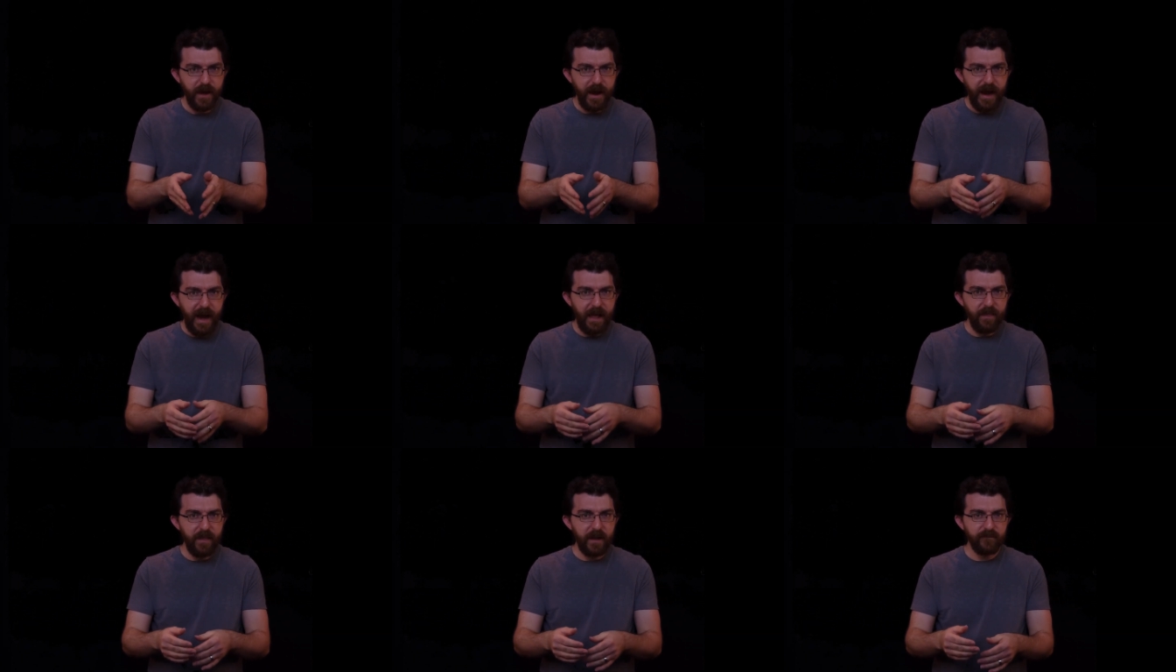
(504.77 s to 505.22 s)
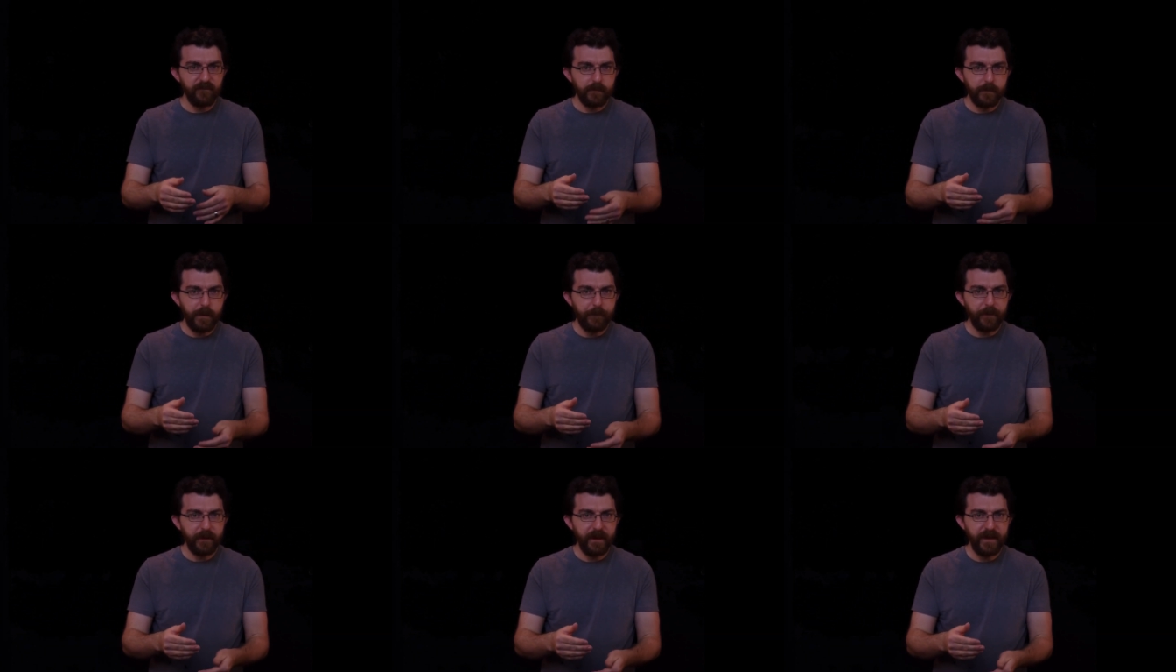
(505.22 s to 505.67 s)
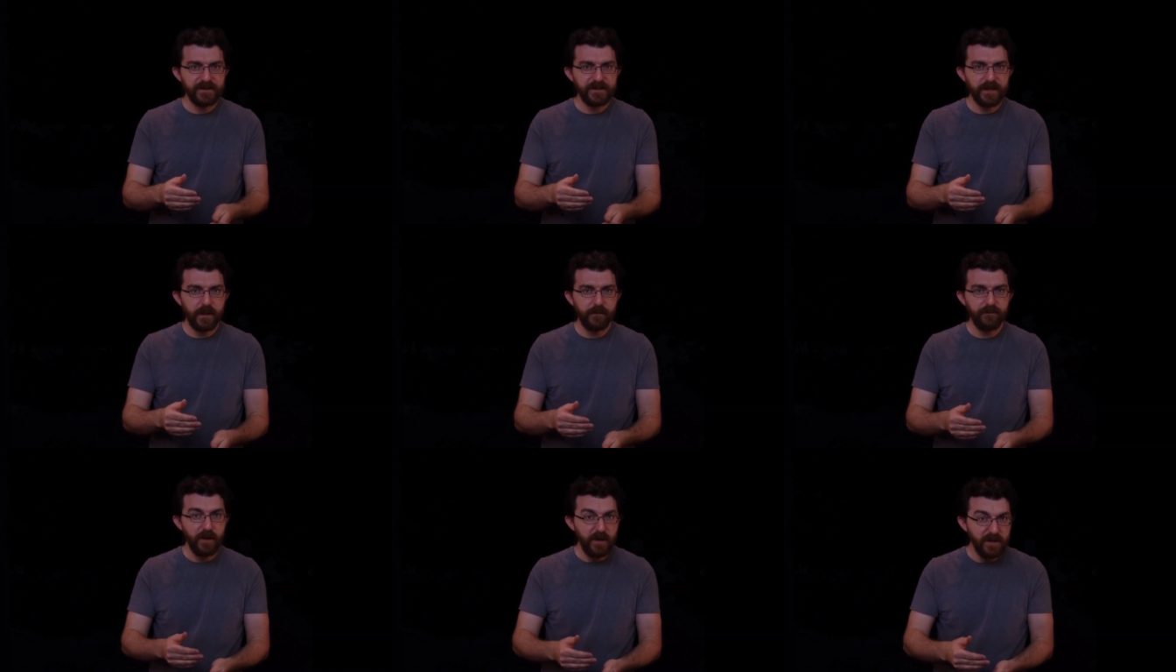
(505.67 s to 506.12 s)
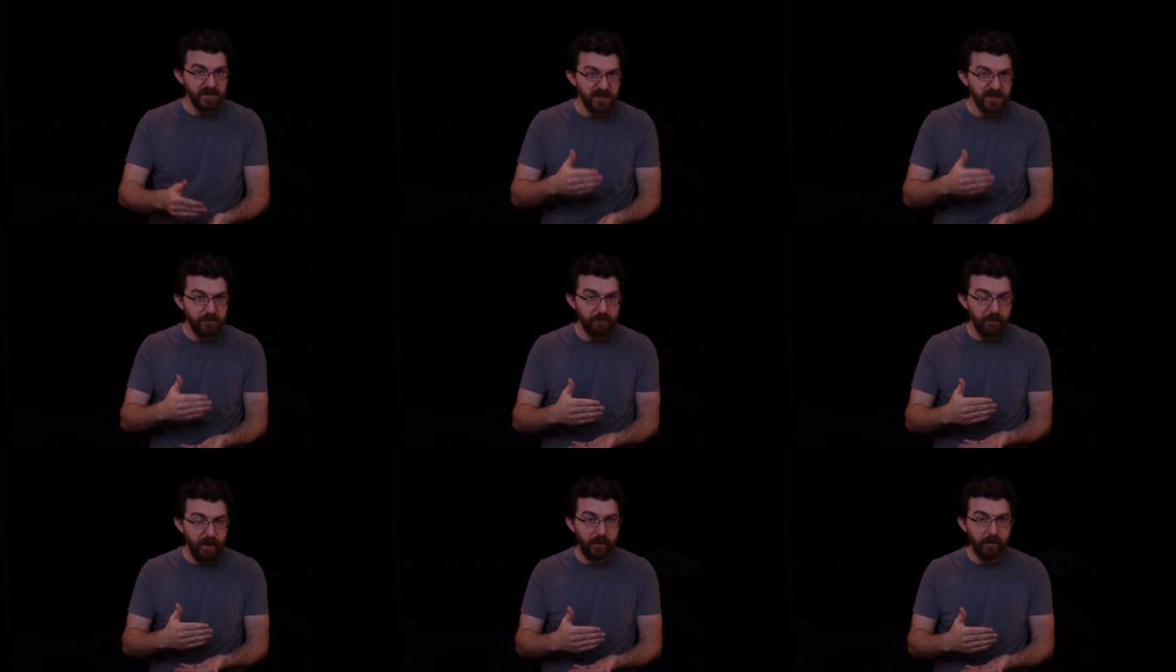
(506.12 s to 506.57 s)
and then from a place of
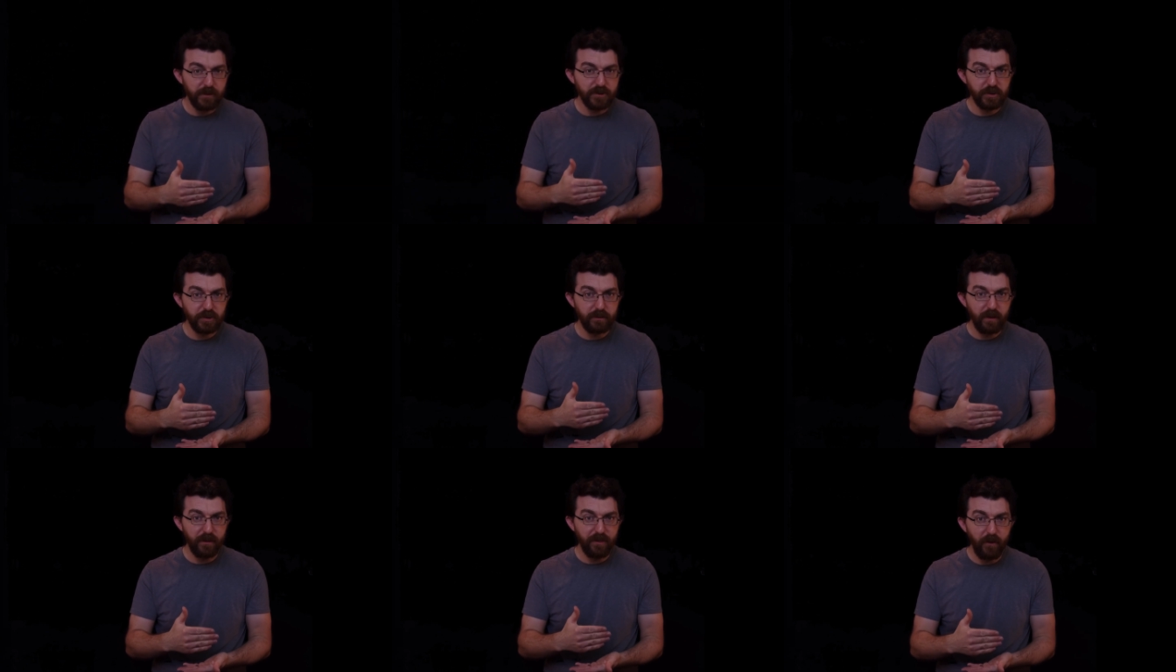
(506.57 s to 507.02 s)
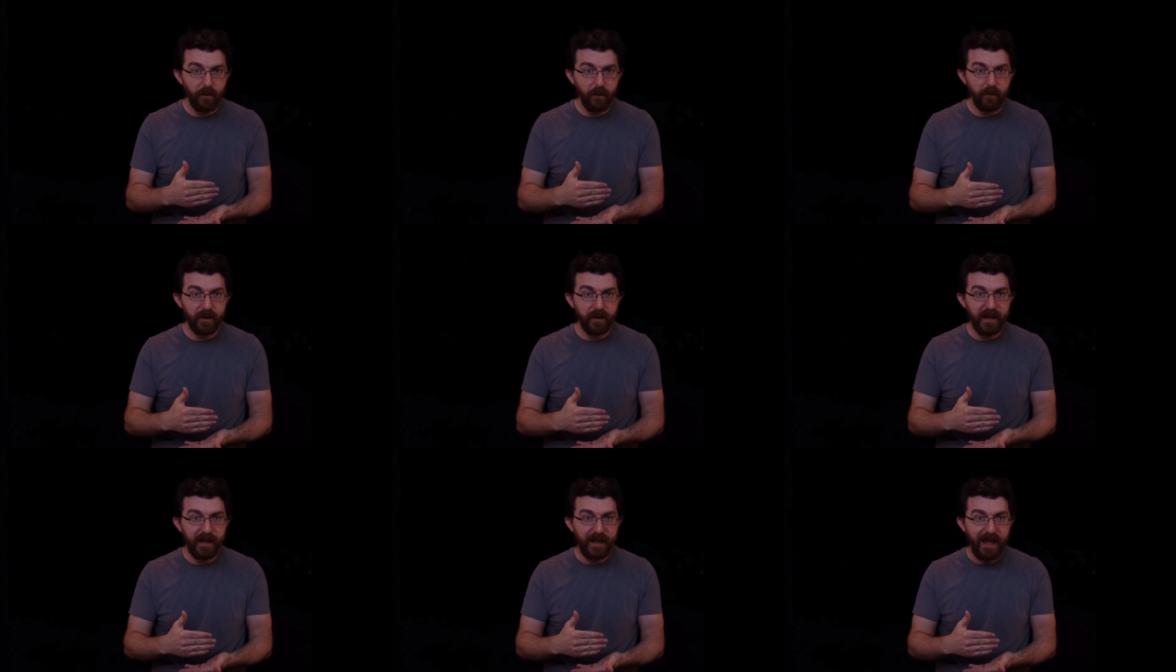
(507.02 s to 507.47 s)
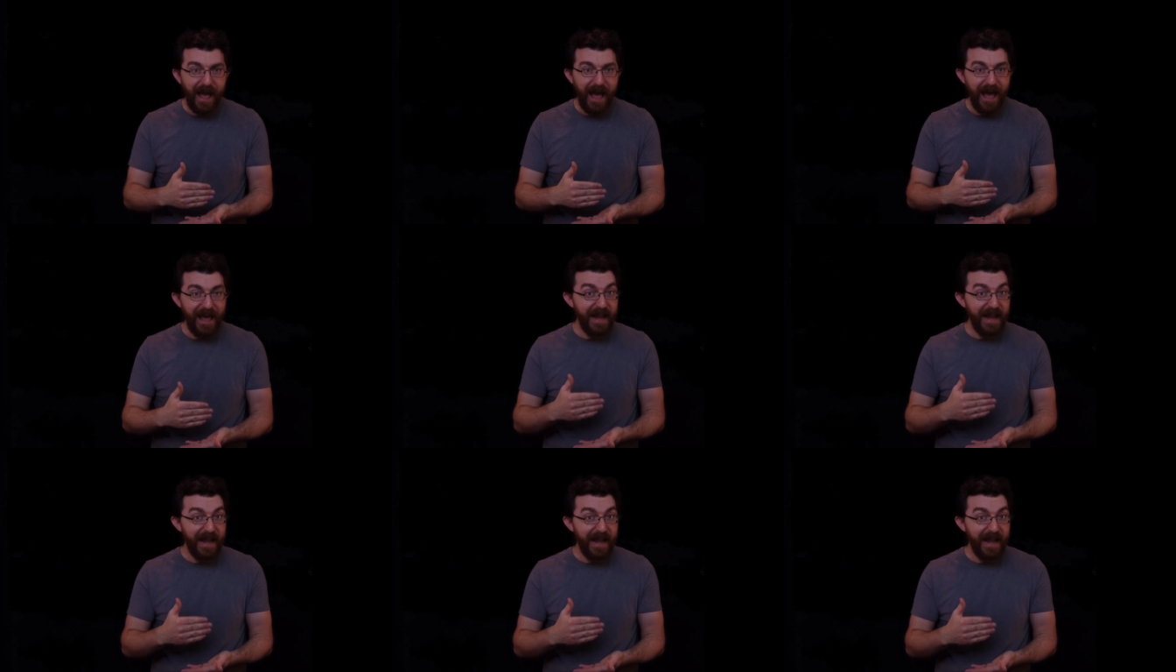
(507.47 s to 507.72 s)
spiritual authority